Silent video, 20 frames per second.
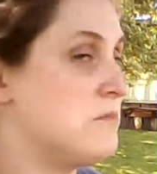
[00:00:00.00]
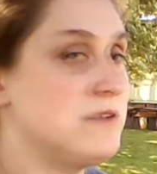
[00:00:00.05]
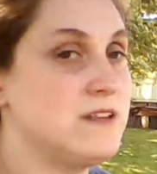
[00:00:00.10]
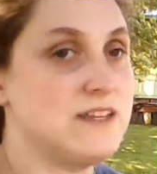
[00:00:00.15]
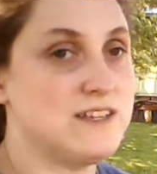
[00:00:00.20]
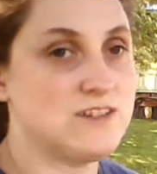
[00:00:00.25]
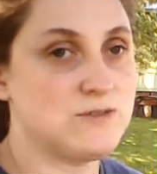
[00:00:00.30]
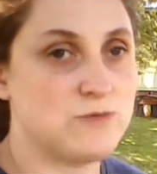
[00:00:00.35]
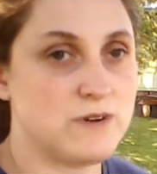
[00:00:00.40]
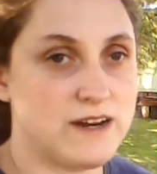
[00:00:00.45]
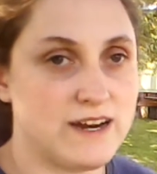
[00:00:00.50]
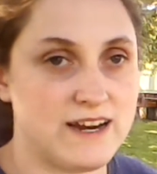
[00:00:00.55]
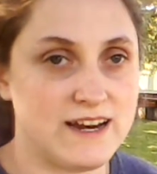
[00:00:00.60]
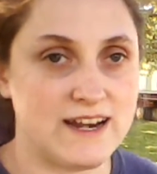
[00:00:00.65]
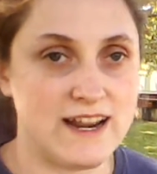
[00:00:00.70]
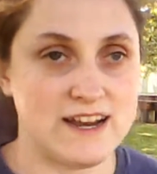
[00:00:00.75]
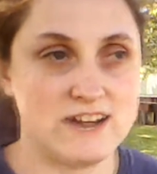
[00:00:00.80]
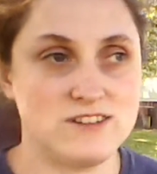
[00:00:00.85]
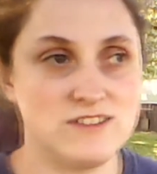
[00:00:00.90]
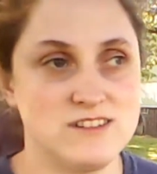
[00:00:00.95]
place where I
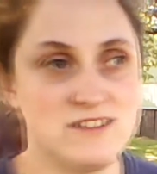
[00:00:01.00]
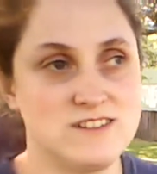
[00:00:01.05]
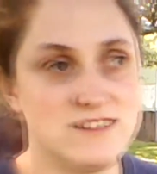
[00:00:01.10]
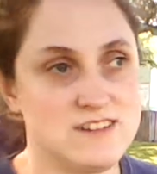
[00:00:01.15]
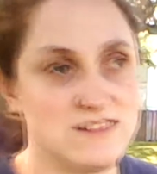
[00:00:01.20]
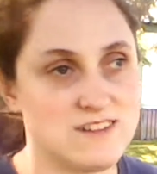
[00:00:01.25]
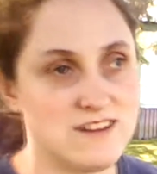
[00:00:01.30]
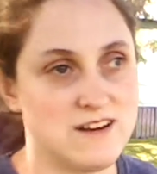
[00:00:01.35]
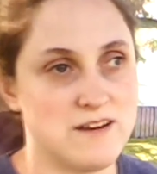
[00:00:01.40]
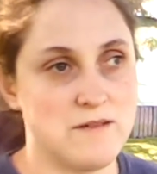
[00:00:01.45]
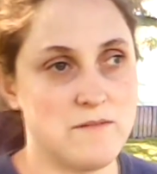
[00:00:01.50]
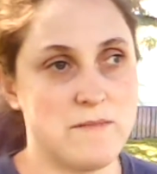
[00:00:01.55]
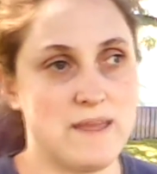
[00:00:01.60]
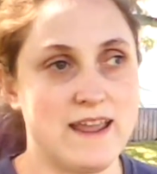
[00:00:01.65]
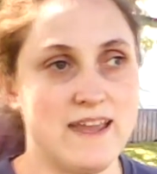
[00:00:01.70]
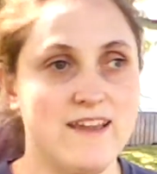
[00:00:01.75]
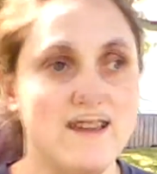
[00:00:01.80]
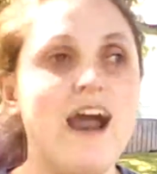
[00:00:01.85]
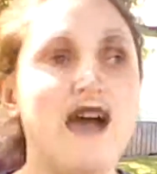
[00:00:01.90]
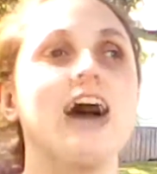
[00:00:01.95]
can actually sit there and
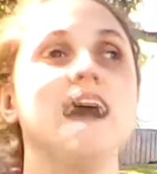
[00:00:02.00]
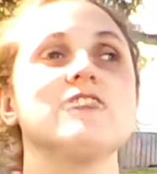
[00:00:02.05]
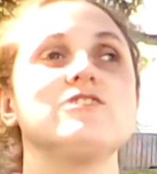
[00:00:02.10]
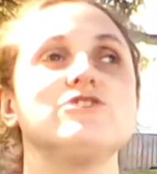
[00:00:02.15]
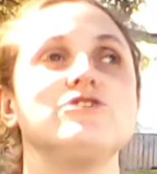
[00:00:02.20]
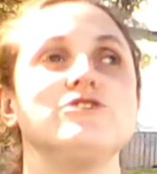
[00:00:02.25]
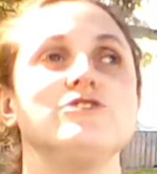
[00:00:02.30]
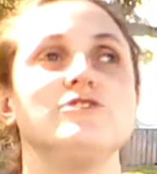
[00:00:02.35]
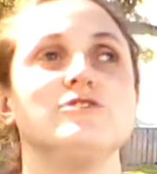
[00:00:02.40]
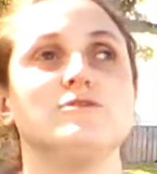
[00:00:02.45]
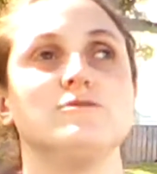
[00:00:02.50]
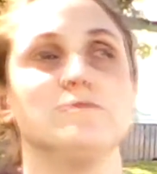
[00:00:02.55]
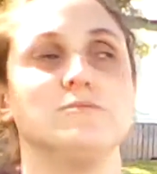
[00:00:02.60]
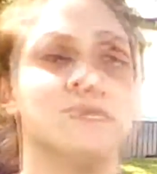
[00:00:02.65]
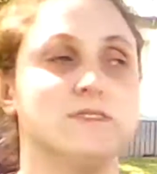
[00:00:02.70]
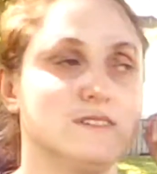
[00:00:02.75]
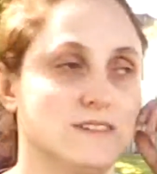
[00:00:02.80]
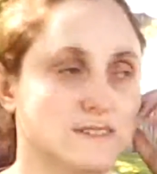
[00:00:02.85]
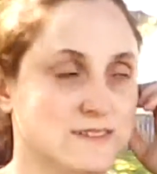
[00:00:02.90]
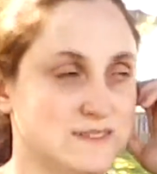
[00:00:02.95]
make
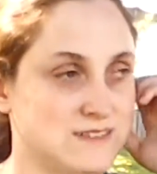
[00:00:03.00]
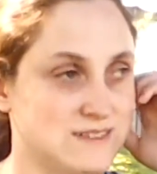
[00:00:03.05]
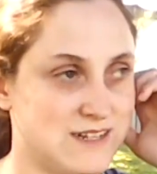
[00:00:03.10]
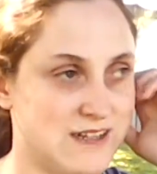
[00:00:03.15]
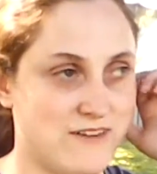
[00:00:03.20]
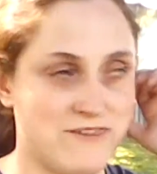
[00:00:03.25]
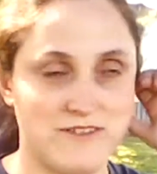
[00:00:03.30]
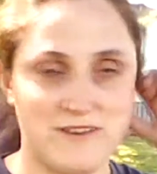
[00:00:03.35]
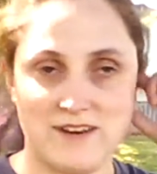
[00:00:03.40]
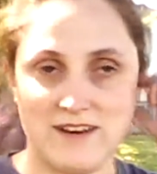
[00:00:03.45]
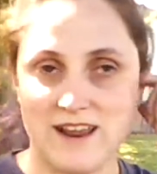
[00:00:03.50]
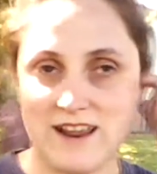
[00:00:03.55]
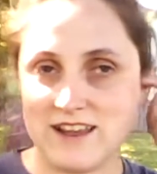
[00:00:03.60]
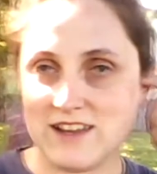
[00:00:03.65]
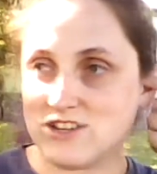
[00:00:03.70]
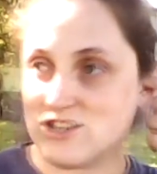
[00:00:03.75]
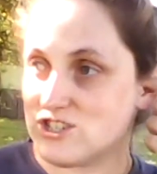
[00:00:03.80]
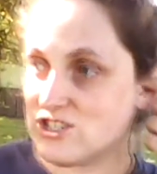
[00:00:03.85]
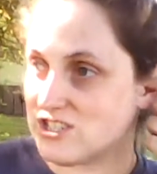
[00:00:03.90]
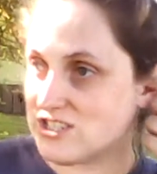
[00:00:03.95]
costumes and stuff, and I
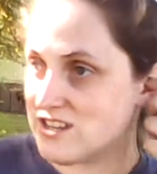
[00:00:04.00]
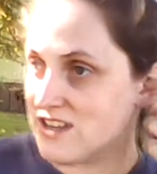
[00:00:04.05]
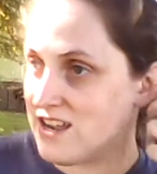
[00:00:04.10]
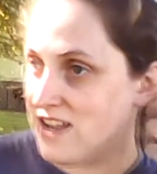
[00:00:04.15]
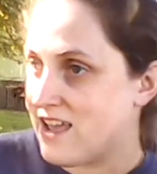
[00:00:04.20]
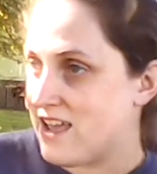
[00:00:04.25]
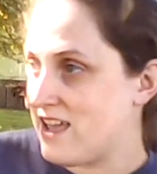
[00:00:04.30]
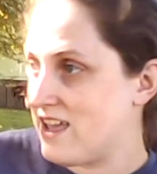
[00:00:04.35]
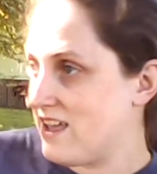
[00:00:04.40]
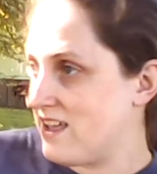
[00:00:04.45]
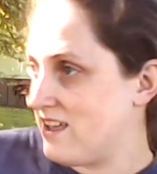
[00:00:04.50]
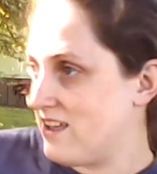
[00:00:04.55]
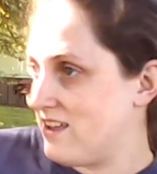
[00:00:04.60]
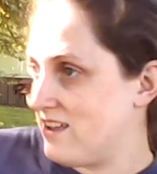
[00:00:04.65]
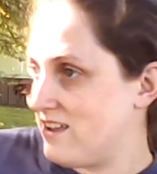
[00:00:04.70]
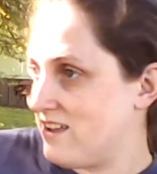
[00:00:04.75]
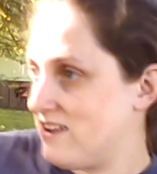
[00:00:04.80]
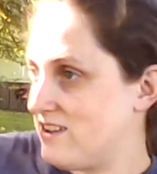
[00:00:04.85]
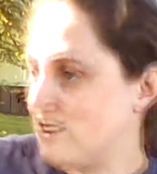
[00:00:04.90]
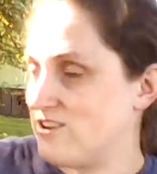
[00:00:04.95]
could just
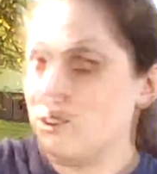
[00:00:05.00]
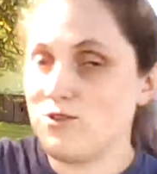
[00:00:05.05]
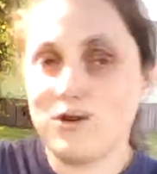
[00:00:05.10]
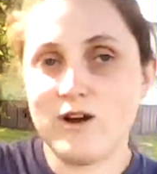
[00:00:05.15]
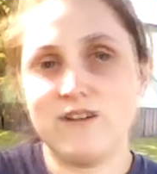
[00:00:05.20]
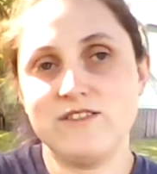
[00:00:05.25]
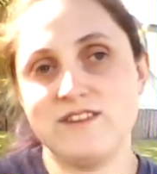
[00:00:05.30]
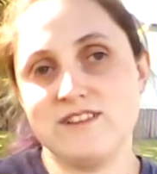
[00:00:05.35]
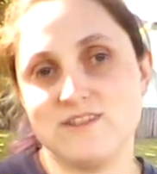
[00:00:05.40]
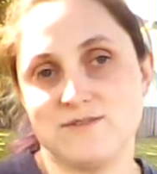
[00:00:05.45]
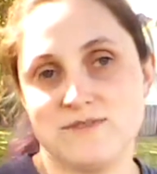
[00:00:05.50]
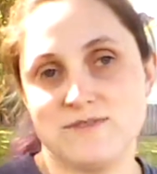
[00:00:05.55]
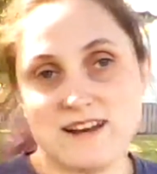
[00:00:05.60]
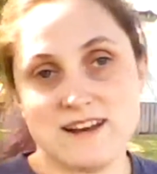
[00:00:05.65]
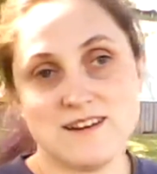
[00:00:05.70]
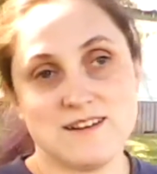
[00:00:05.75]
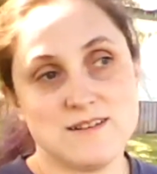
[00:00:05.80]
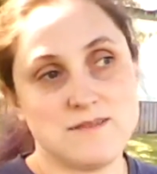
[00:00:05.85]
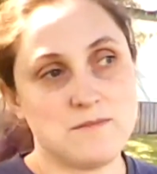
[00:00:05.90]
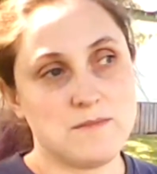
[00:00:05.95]
do all these
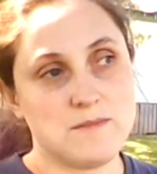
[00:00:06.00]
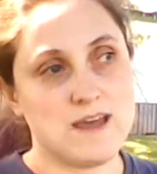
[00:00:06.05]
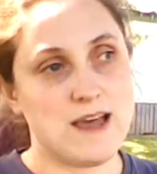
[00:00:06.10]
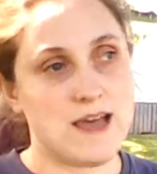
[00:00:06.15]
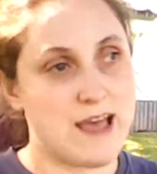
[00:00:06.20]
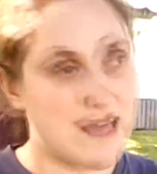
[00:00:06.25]
random